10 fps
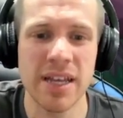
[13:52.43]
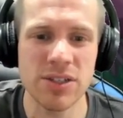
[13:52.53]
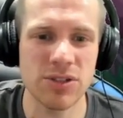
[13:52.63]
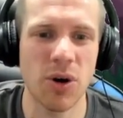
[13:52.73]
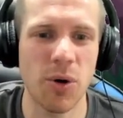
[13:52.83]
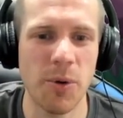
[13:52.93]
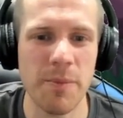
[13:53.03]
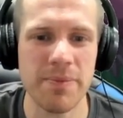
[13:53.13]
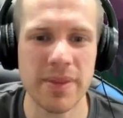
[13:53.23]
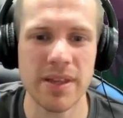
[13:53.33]

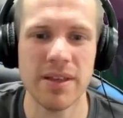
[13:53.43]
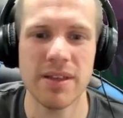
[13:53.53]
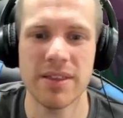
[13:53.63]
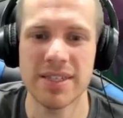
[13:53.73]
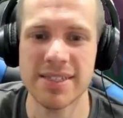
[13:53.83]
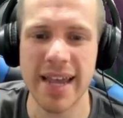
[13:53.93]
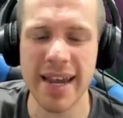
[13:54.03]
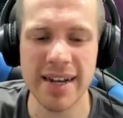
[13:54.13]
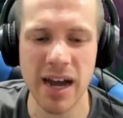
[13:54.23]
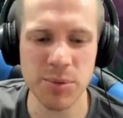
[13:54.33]
So the
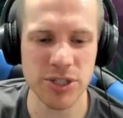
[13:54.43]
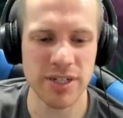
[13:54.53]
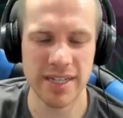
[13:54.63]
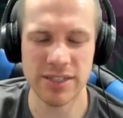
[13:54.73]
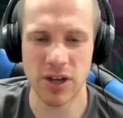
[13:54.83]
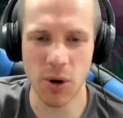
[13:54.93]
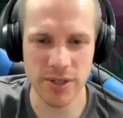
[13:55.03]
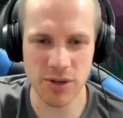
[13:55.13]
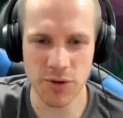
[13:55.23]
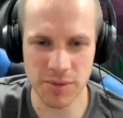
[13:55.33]
second option is
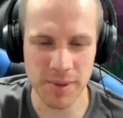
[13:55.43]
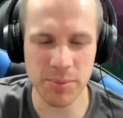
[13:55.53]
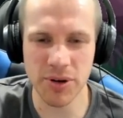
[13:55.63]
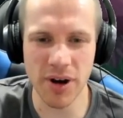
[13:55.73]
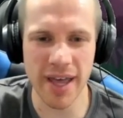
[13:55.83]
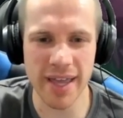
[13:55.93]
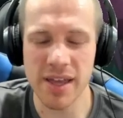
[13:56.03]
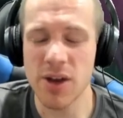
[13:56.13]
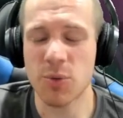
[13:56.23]
always going to be play,